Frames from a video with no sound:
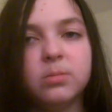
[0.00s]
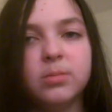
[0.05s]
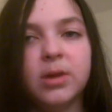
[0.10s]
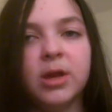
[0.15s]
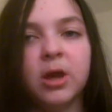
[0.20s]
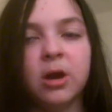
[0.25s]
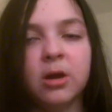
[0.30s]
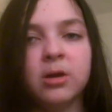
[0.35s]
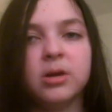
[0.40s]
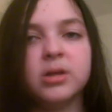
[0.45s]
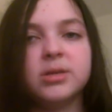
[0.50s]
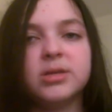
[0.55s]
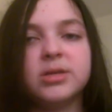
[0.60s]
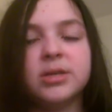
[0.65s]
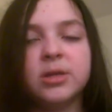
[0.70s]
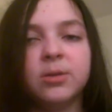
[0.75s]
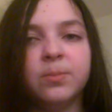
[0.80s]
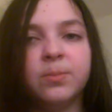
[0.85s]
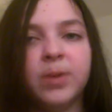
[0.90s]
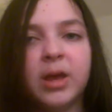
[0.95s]
my art is
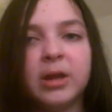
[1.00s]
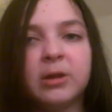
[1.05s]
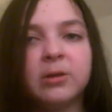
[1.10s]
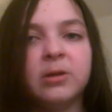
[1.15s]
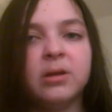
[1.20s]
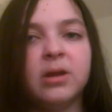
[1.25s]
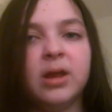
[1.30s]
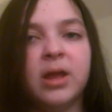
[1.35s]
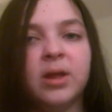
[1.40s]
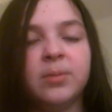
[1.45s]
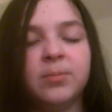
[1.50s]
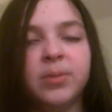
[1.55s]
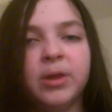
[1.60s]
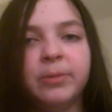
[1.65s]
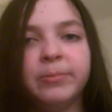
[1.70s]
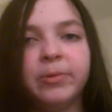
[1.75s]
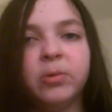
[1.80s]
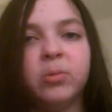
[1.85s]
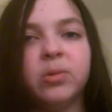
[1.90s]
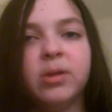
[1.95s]
still better and
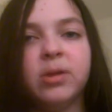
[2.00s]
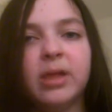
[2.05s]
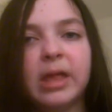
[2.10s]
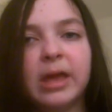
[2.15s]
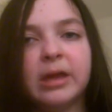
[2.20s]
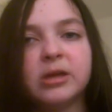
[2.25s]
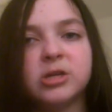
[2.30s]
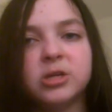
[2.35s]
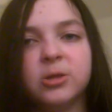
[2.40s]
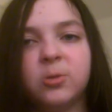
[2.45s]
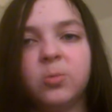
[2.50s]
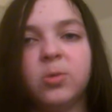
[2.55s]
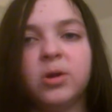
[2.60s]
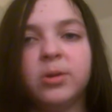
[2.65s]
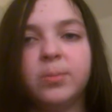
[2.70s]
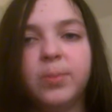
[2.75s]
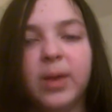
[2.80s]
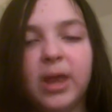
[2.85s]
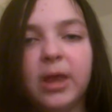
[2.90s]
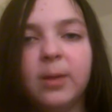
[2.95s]
people will actually want
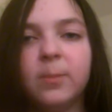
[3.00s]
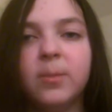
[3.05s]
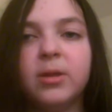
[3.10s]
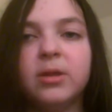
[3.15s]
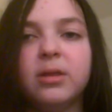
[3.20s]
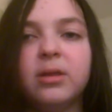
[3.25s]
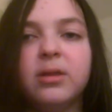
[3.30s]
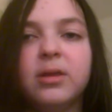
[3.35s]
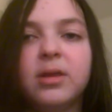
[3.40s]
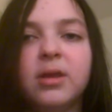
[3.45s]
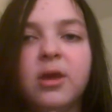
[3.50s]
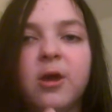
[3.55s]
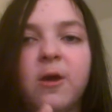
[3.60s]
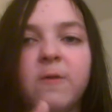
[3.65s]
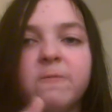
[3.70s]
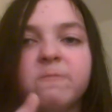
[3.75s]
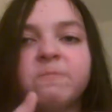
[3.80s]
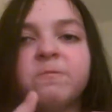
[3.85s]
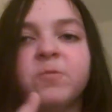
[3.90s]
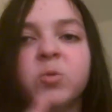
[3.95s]
to pay me
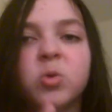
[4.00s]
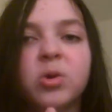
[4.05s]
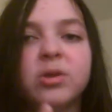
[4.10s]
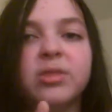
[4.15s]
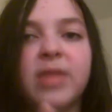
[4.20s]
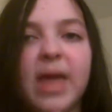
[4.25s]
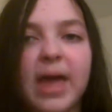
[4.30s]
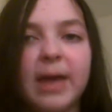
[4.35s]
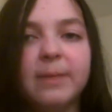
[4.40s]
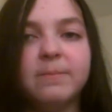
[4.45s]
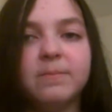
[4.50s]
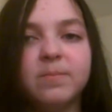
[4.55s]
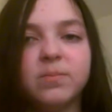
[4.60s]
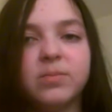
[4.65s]
for that.